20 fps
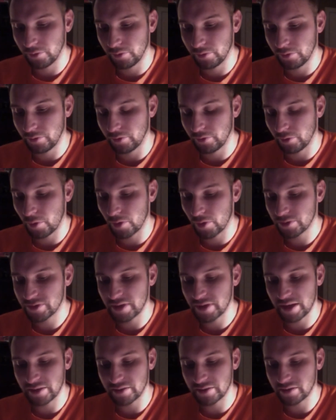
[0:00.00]
The quote
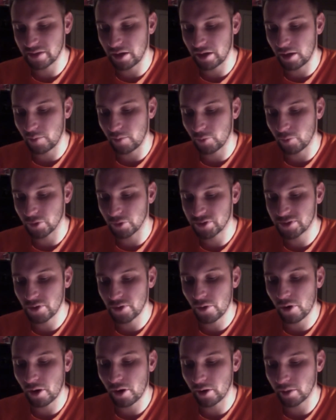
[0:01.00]
says, what's so
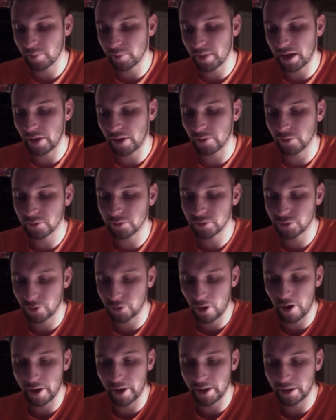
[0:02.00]
hard about
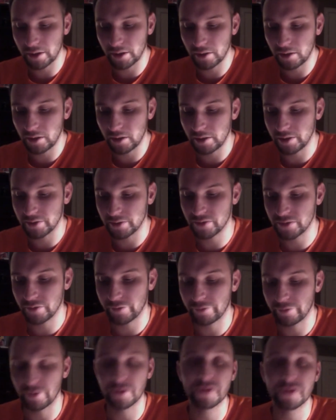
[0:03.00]
drawing is the
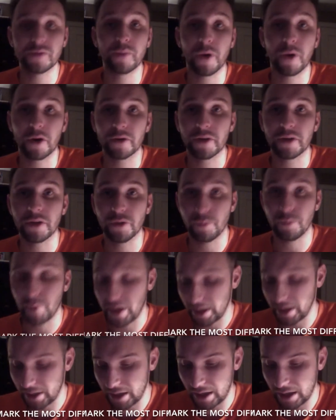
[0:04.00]
first mark that you
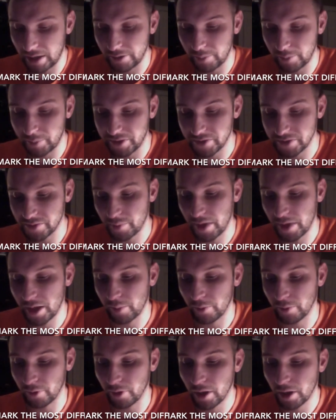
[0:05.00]
make on the piece of
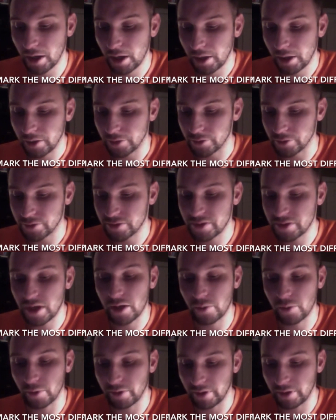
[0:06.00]
paper. You're
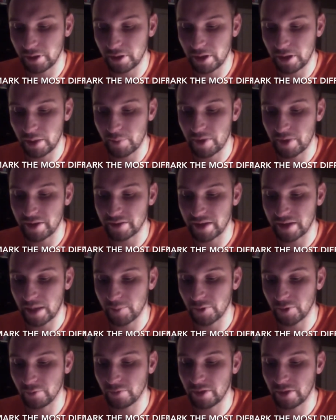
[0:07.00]
stuck with it. And by the time
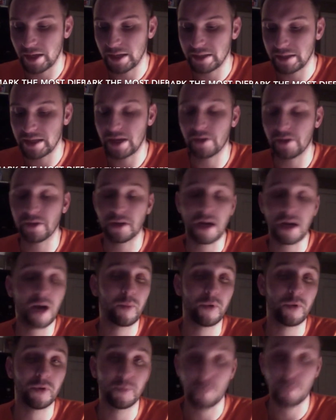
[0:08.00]
you've laid down a
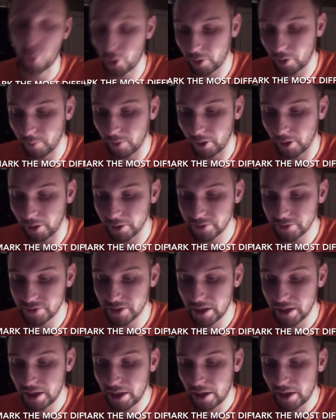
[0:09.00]
couple more marks,
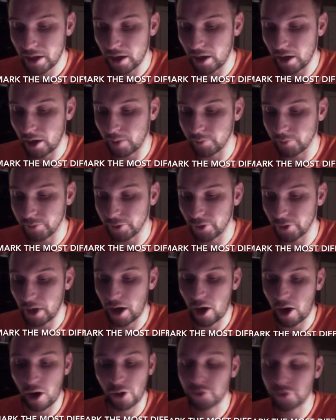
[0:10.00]

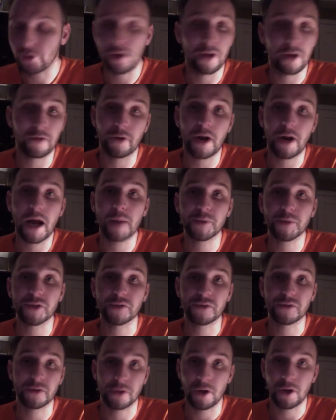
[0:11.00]
all your other
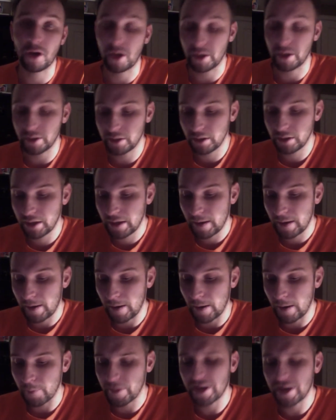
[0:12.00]
options are gone.
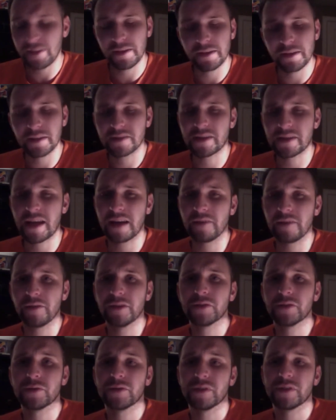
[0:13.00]
And I think that's kind of
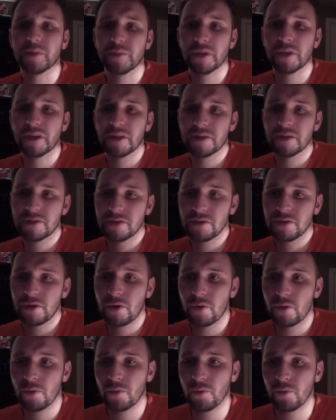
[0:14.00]
interesting because, you
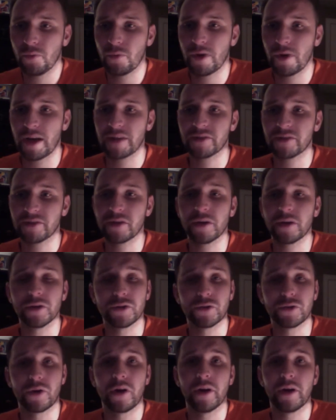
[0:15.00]
know, when I start
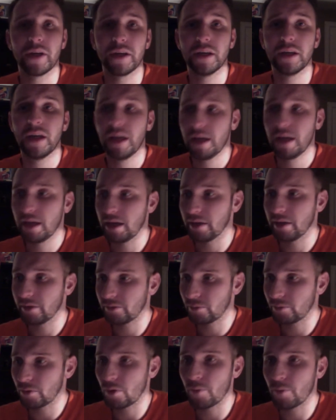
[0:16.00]
drawing and I
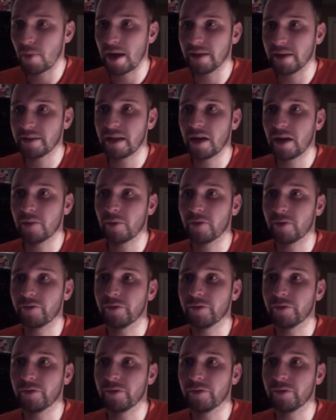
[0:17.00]
throw down my